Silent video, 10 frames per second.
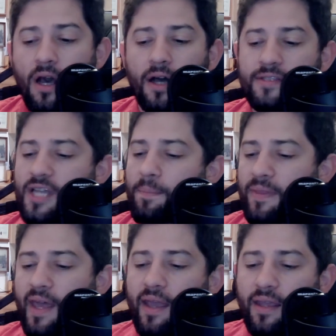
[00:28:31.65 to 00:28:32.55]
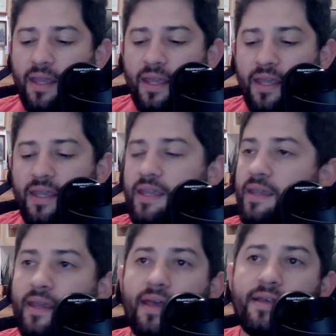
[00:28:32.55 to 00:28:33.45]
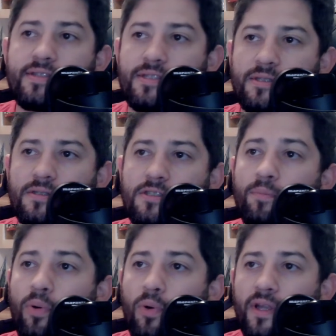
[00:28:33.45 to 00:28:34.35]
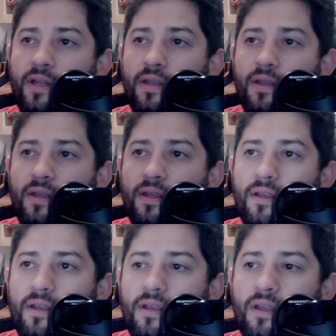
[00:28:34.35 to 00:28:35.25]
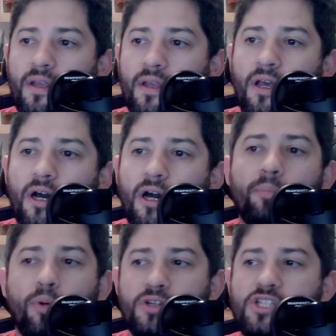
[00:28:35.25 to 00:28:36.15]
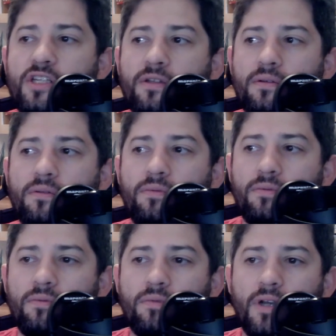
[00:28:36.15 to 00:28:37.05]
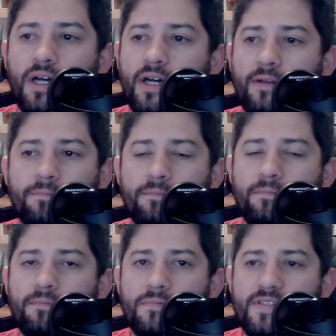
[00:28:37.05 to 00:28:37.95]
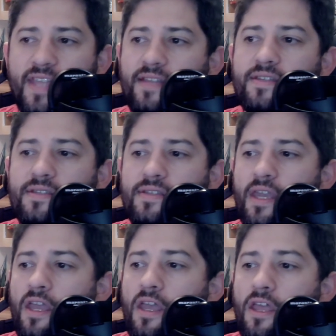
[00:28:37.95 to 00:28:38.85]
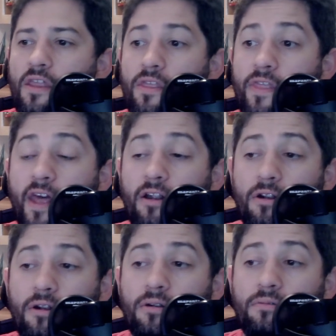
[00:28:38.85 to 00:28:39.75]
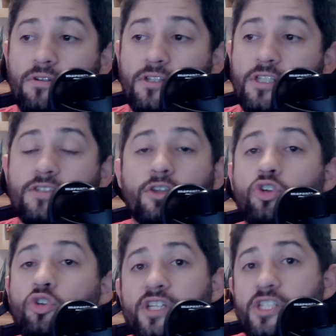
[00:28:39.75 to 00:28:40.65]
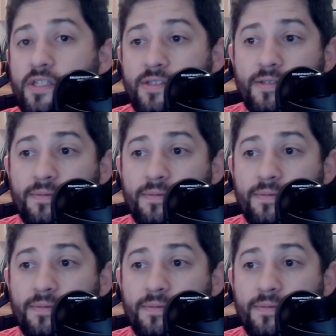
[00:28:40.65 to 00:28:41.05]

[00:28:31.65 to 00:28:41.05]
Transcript: On top of that, he has supported abortion uh, stances that are just egregious.